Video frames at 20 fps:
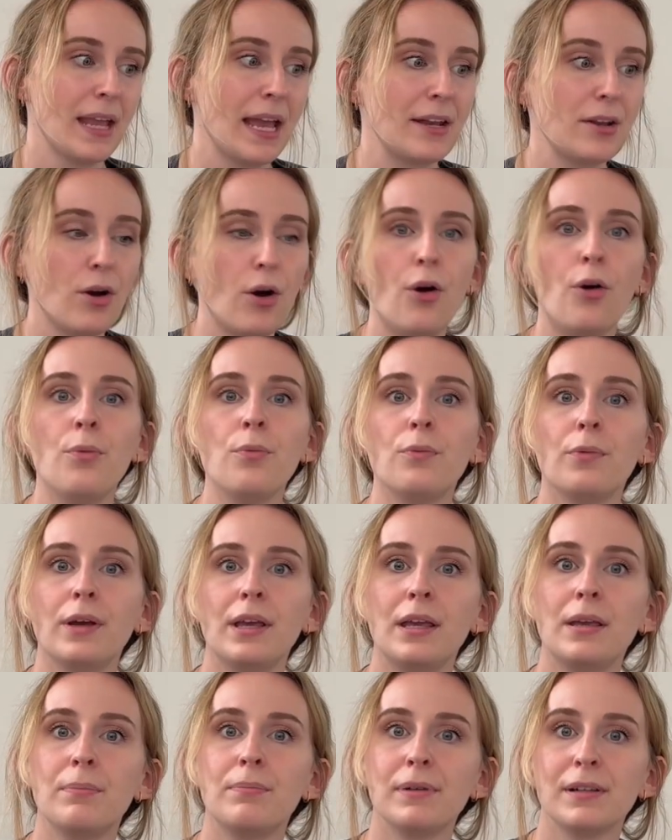At home
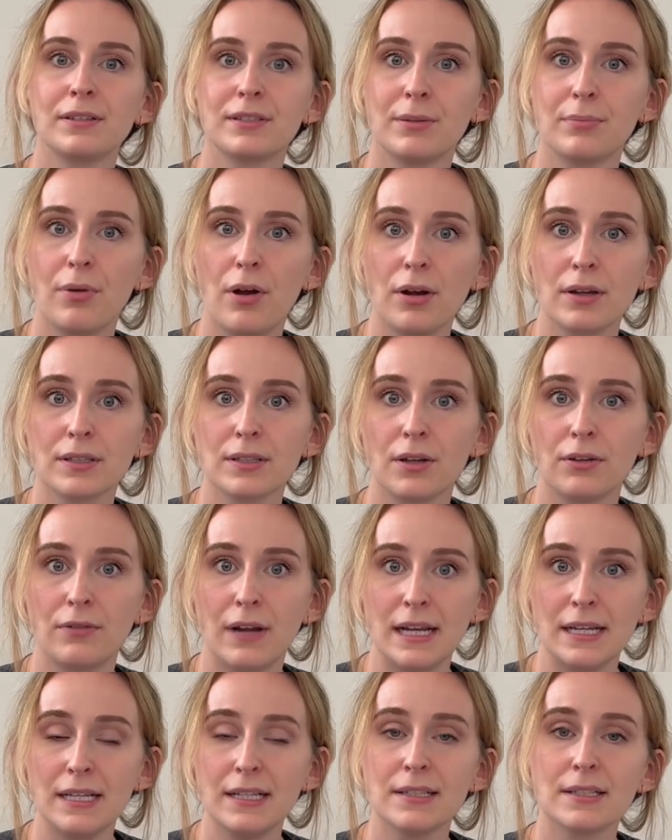we built the box
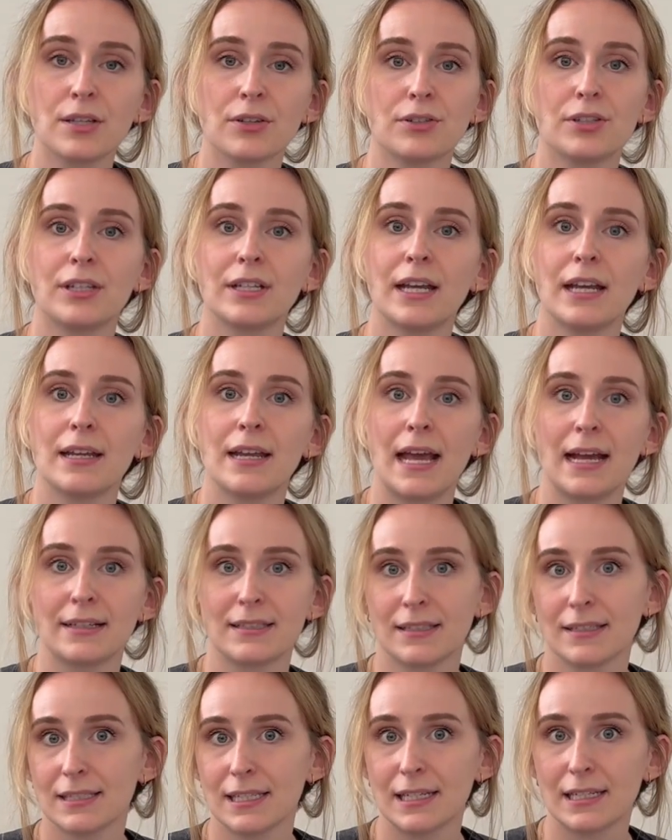already so she can
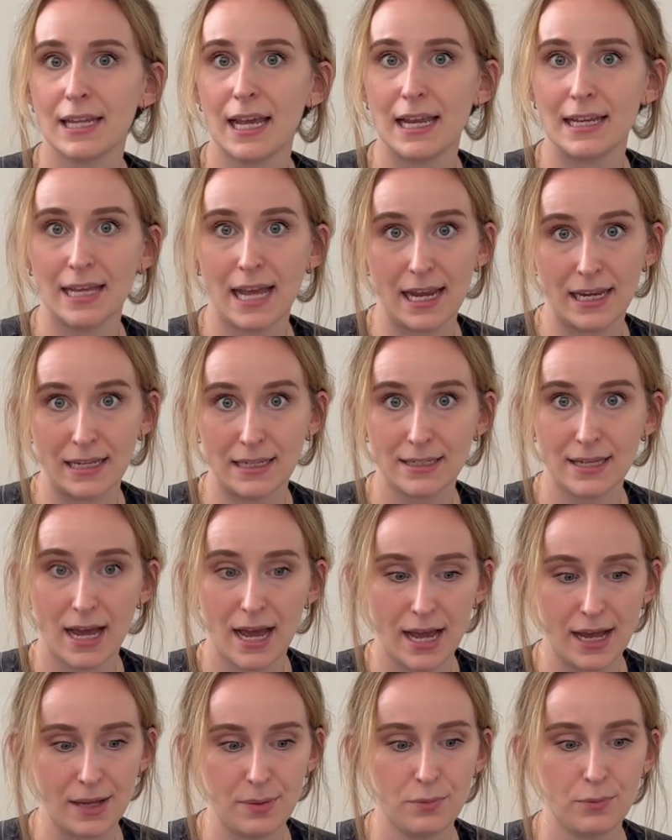access it at any time.